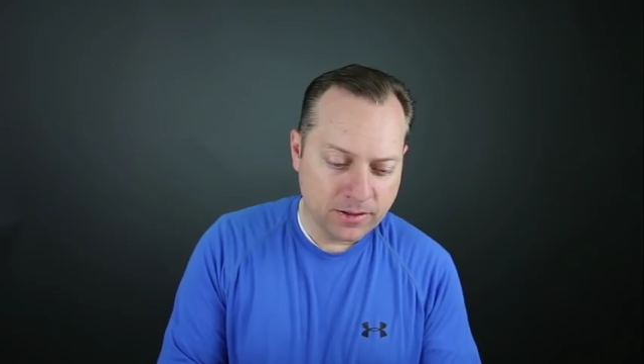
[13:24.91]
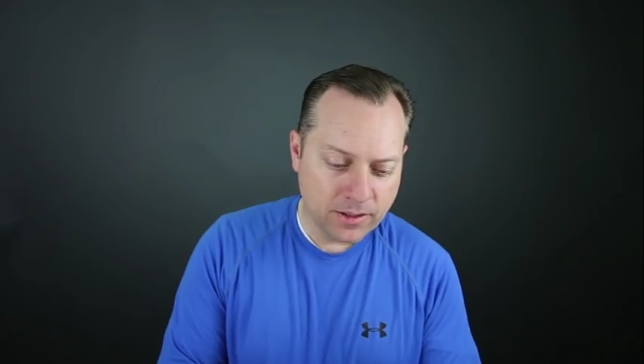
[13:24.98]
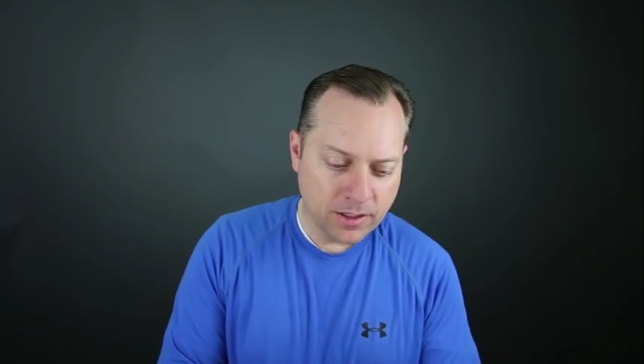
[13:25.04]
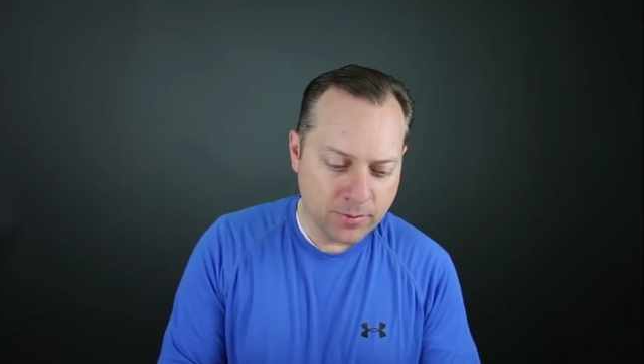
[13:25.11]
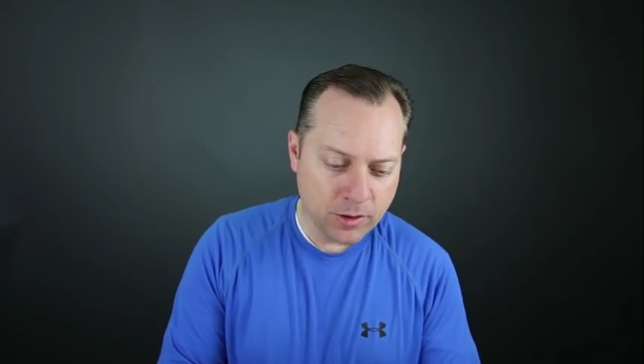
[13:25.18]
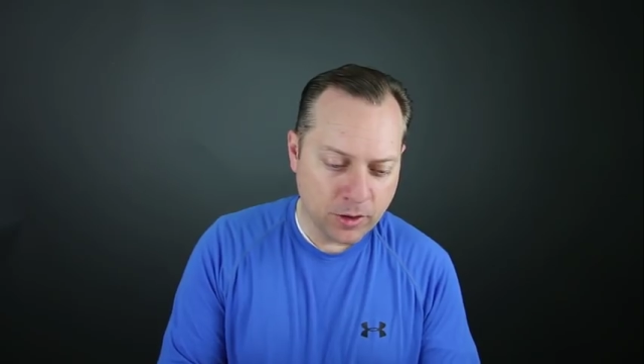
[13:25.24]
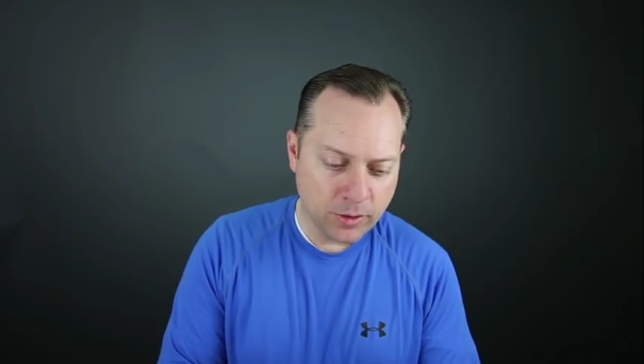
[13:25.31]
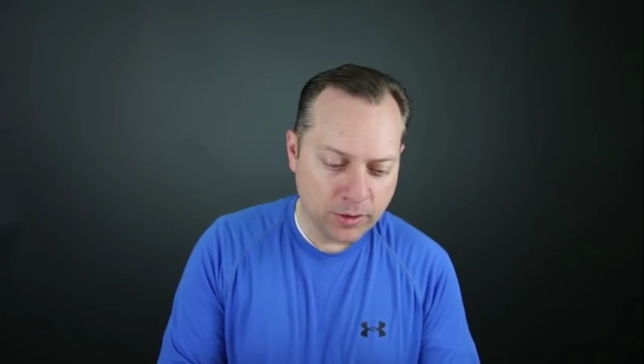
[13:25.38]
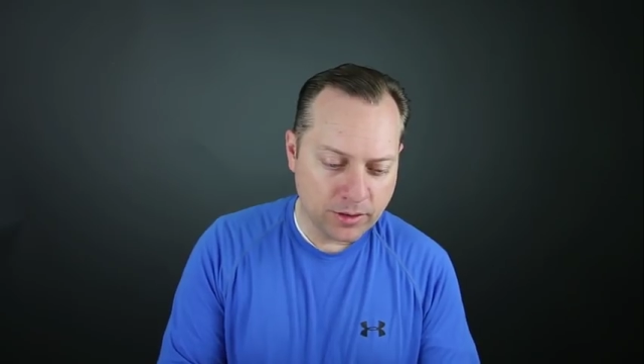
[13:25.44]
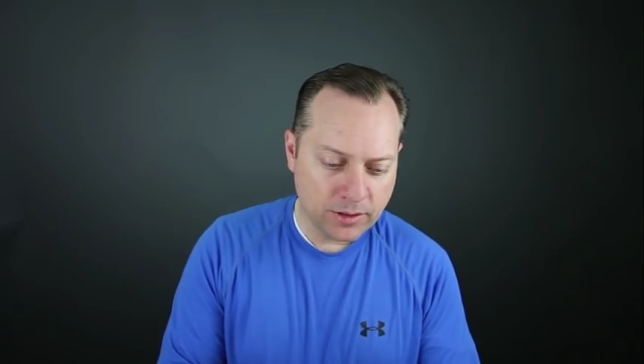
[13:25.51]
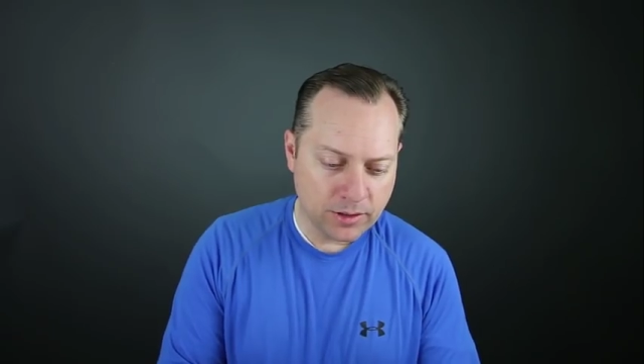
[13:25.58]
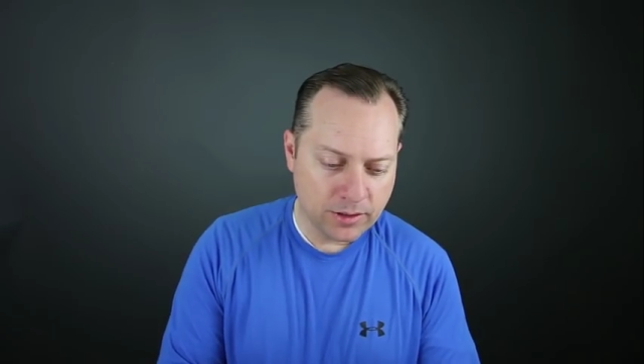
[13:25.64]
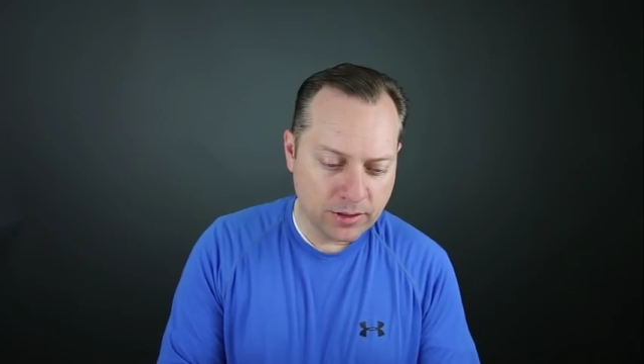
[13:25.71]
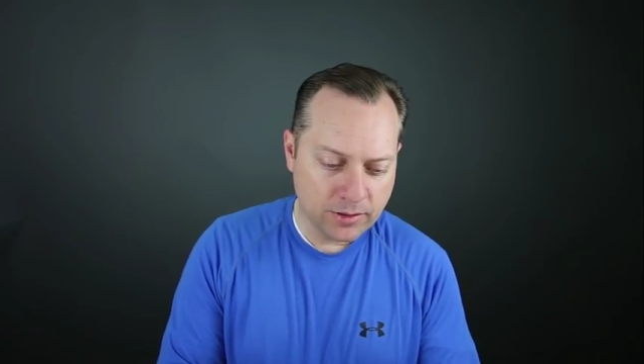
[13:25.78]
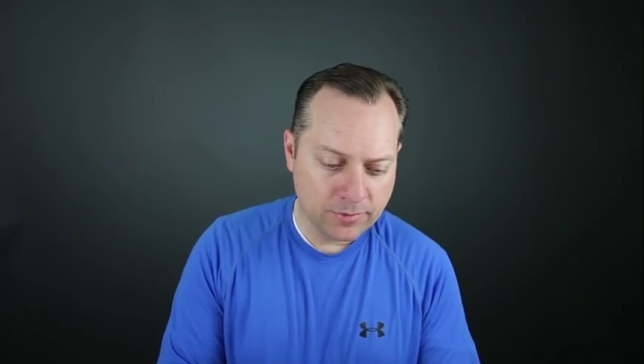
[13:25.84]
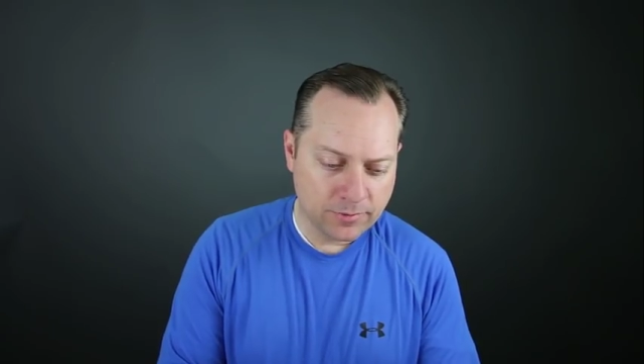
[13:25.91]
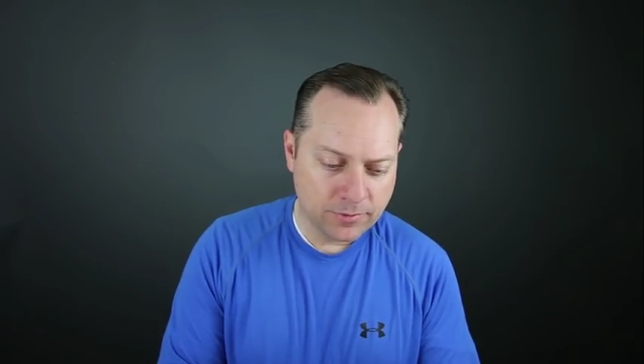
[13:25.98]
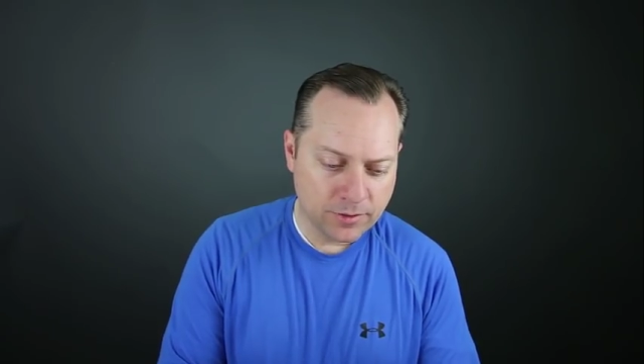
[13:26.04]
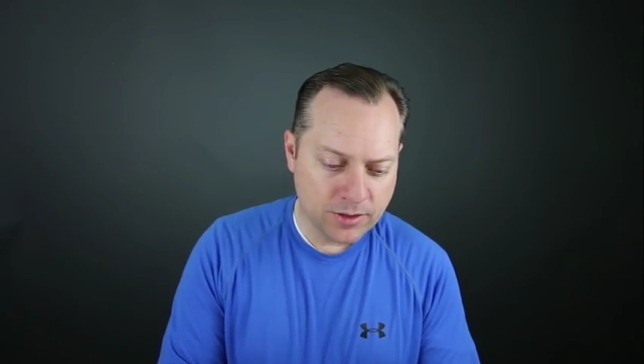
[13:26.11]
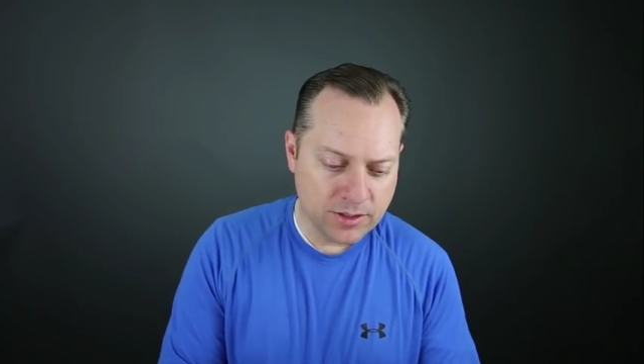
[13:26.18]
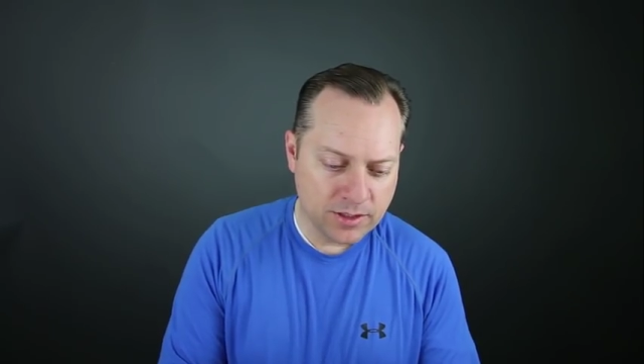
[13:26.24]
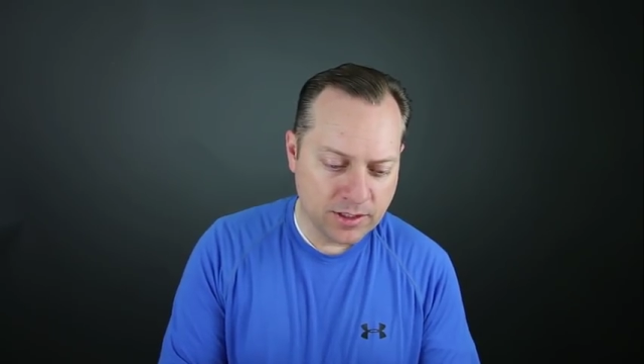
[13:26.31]
Keep going. Uh,
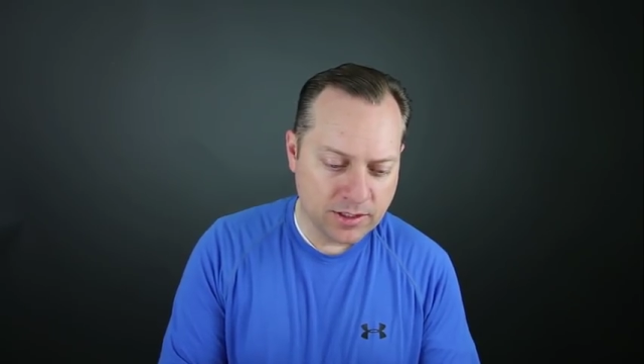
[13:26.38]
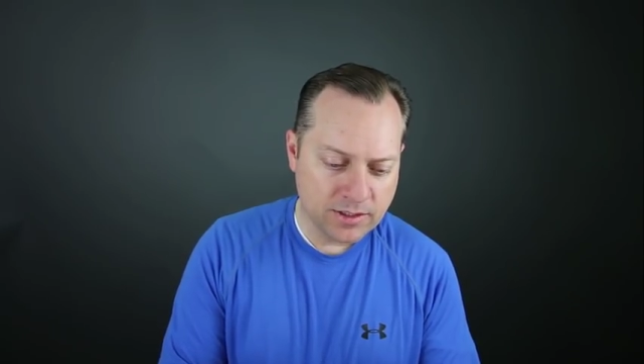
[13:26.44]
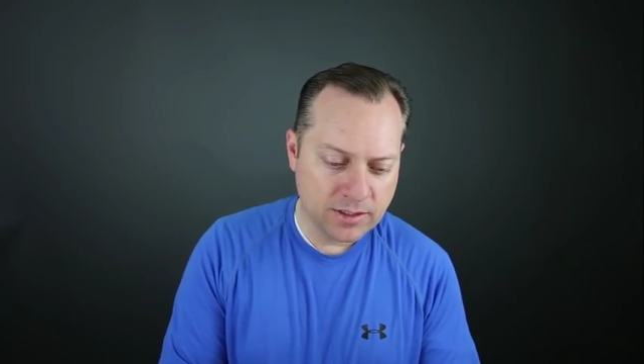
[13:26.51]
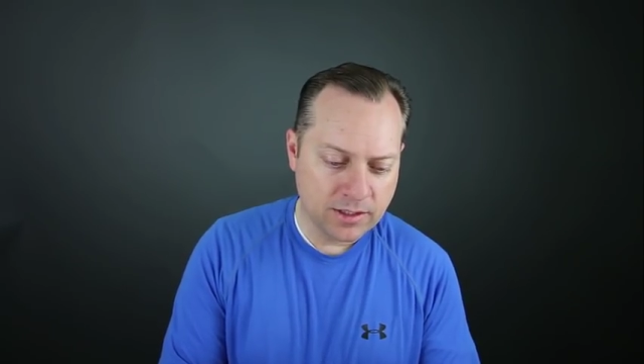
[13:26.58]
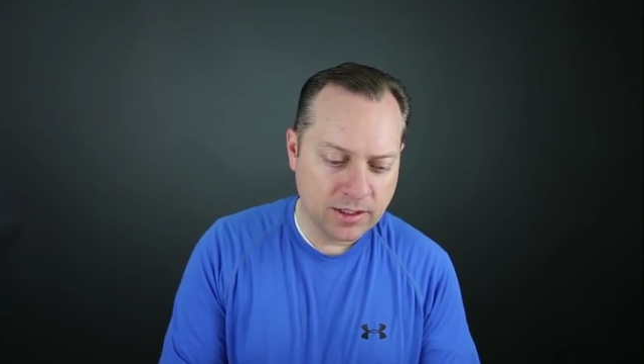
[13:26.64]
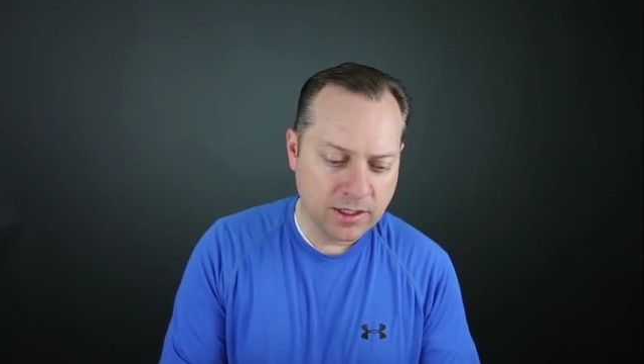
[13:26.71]
verse 6 And